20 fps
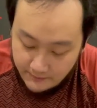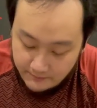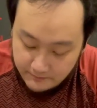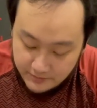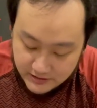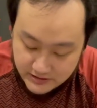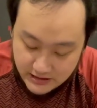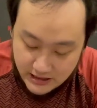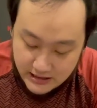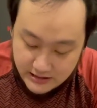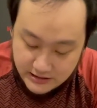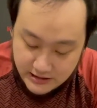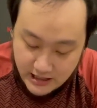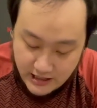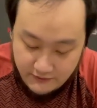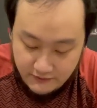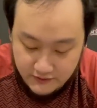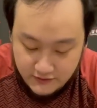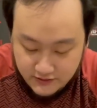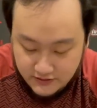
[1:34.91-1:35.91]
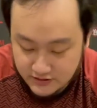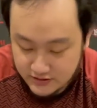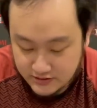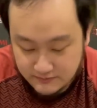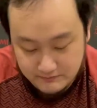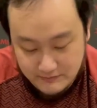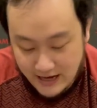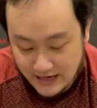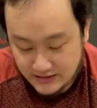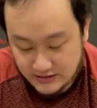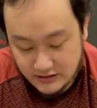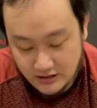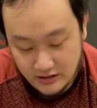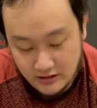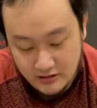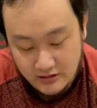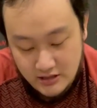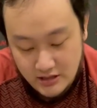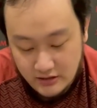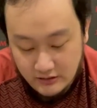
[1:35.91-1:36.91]
Besides that, everything just maxed
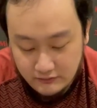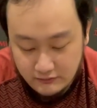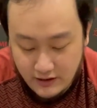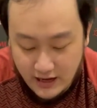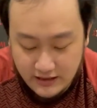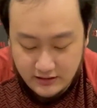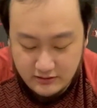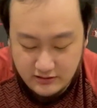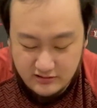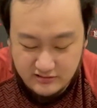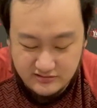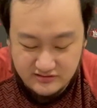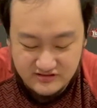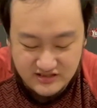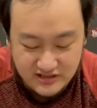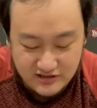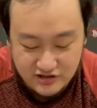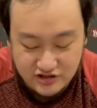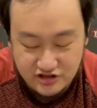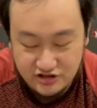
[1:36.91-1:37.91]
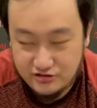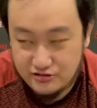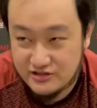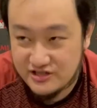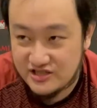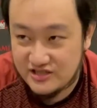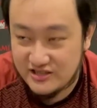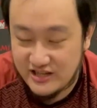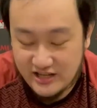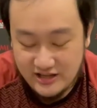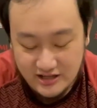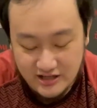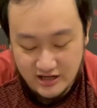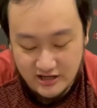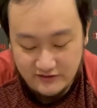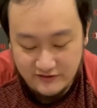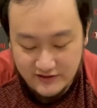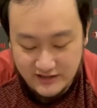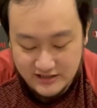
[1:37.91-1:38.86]
out. Rhino 2 is enough.